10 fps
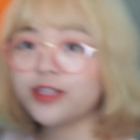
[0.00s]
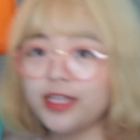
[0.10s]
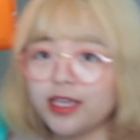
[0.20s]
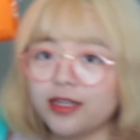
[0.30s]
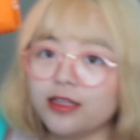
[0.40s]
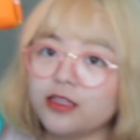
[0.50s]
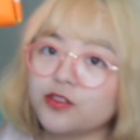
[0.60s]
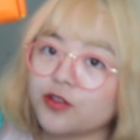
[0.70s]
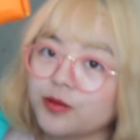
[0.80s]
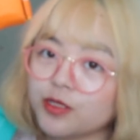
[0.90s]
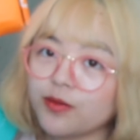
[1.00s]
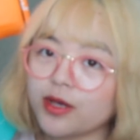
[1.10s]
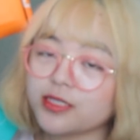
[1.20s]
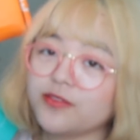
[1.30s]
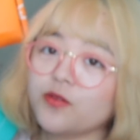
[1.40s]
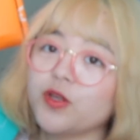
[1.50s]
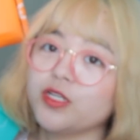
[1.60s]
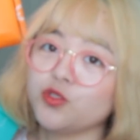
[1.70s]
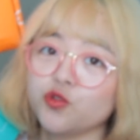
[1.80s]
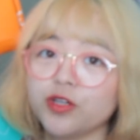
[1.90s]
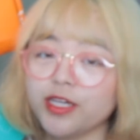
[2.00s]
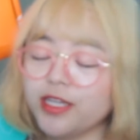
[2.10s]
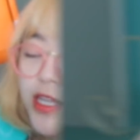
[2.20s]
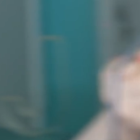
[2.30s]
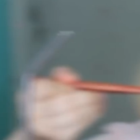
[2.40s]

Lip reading: link it in the description box if you want to join.